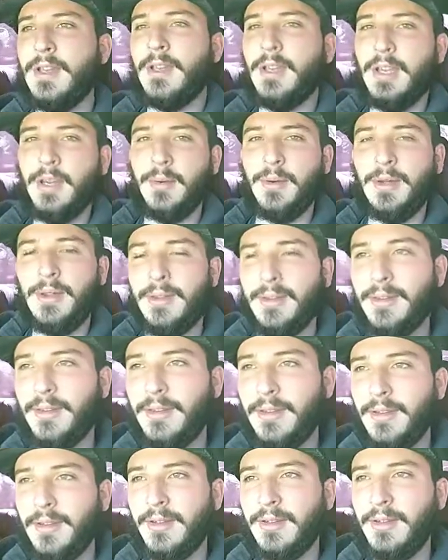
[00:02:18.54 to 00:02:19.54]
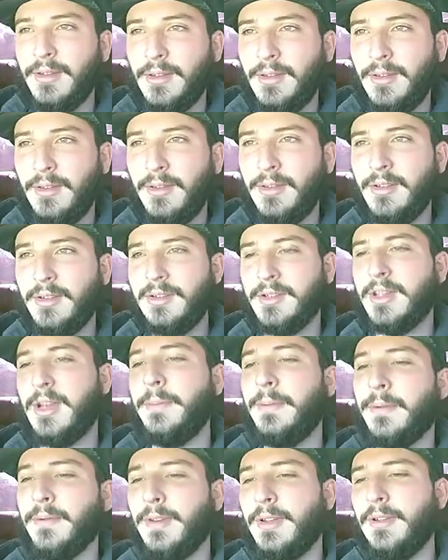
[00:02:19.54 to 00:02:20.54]
Anyways, so there's a
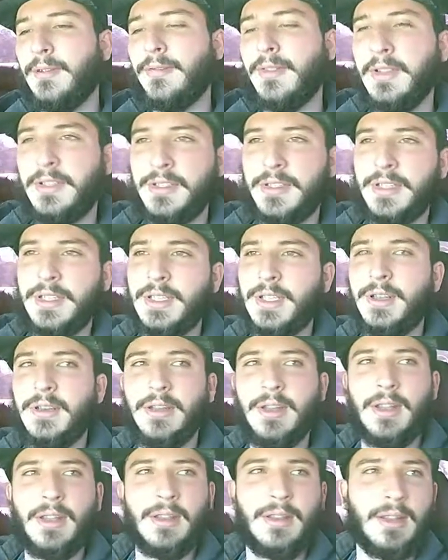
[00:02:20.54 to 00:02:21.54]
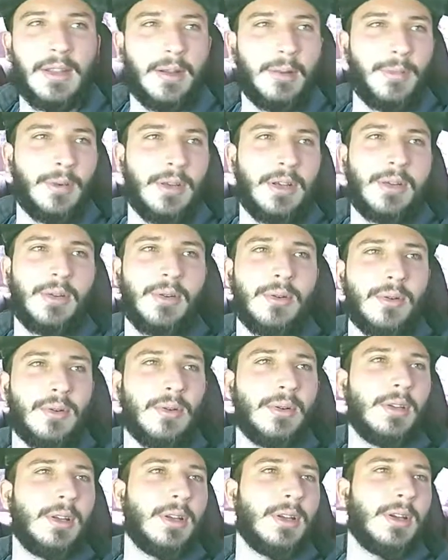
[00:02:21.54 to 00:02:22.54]
couple of other features in there that are pretty cool.
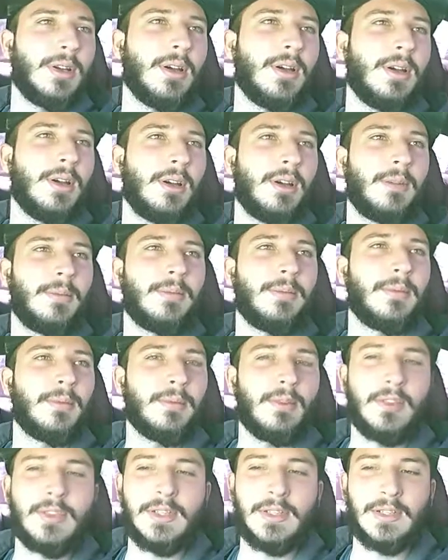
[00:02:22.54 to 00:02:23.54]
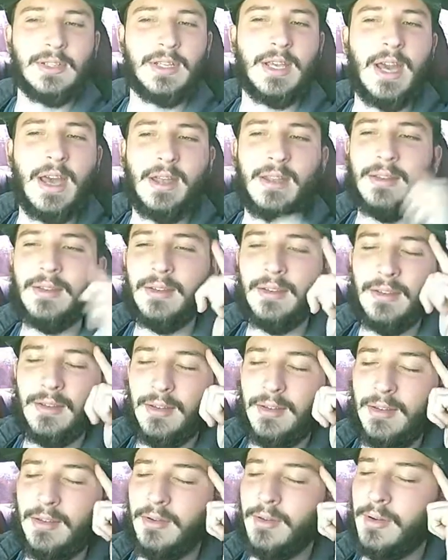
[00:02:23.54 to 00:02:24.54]
So it's got
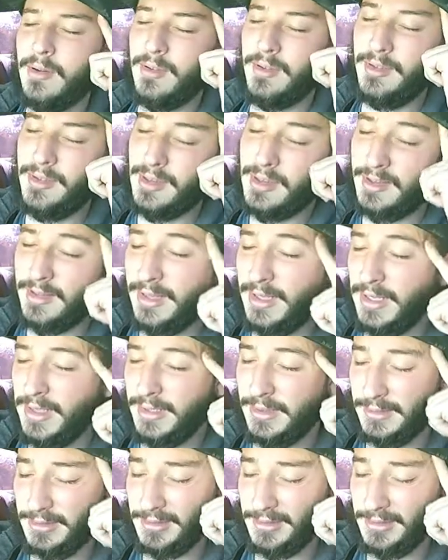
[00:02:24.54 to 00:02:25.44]
0 to 60